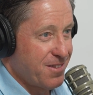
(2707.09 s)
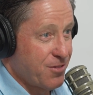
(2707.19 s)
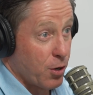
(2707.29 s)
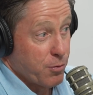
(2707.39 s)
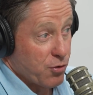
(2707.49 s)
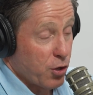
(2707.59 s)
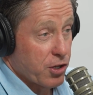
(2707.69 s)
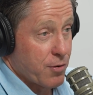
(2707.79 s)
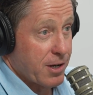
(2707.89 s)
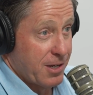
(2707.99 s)
thought he was on
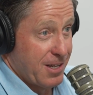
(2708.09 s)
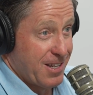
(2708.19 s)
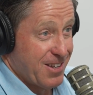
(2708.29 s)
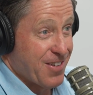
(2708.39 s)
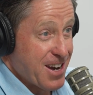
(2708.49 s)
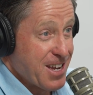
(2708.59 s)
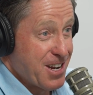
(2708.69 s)
the ground, right?